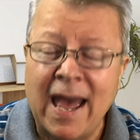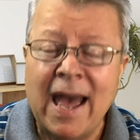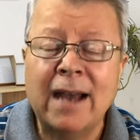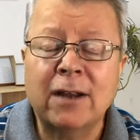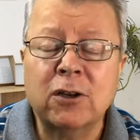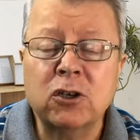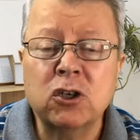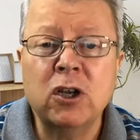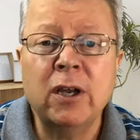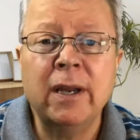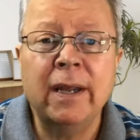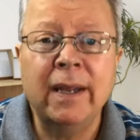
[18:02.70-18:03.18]

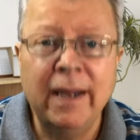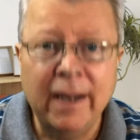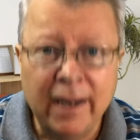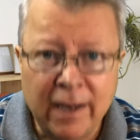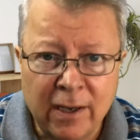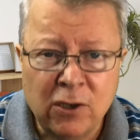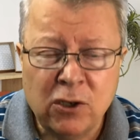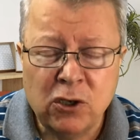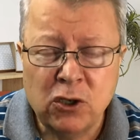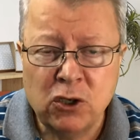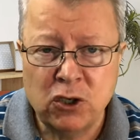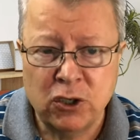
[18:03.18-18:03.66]
actually
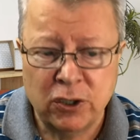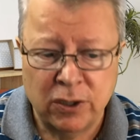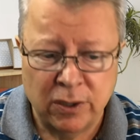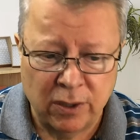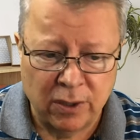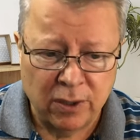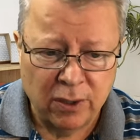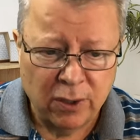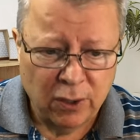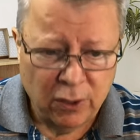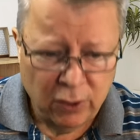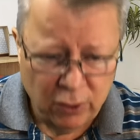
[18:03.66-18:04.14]

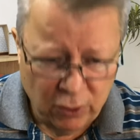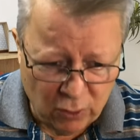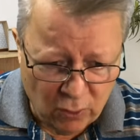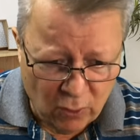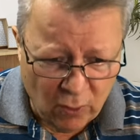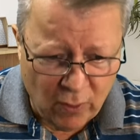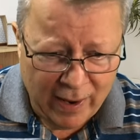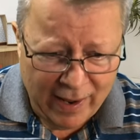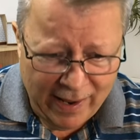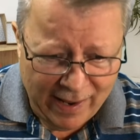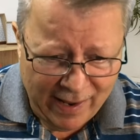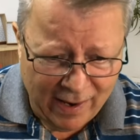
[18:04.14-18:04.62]
injure
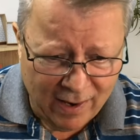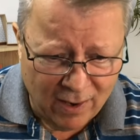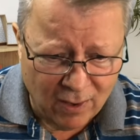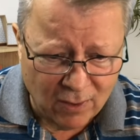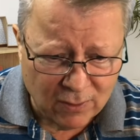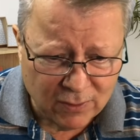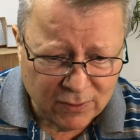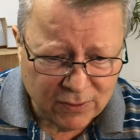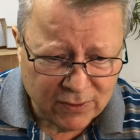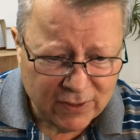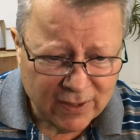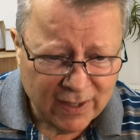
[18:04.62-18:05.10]
your
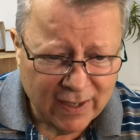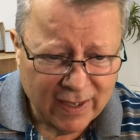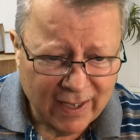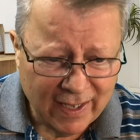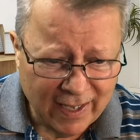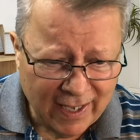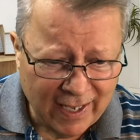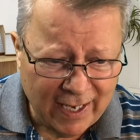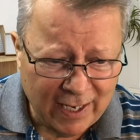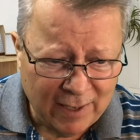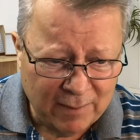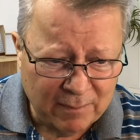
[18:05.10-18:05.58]
health.
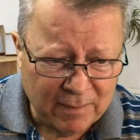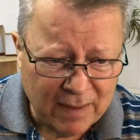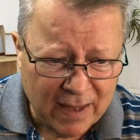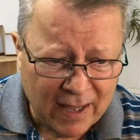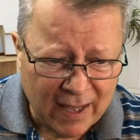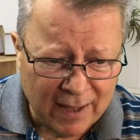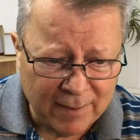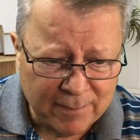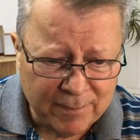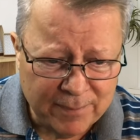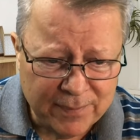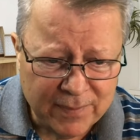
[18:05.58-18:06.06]

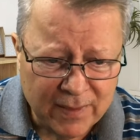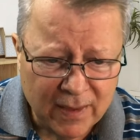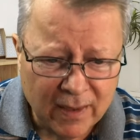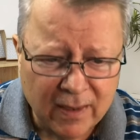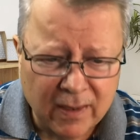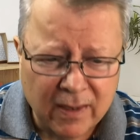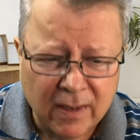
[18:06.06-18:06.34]
Amen.